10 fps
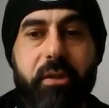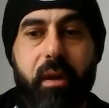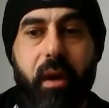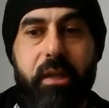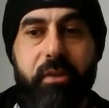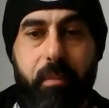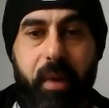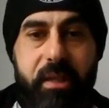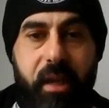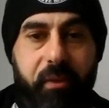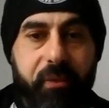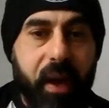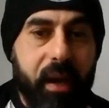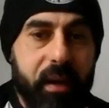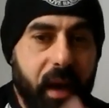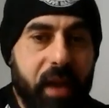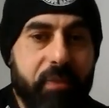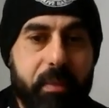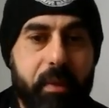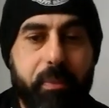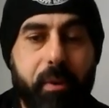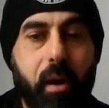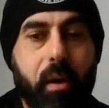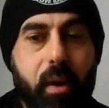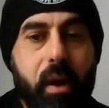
regards from myself and IFBB Pro,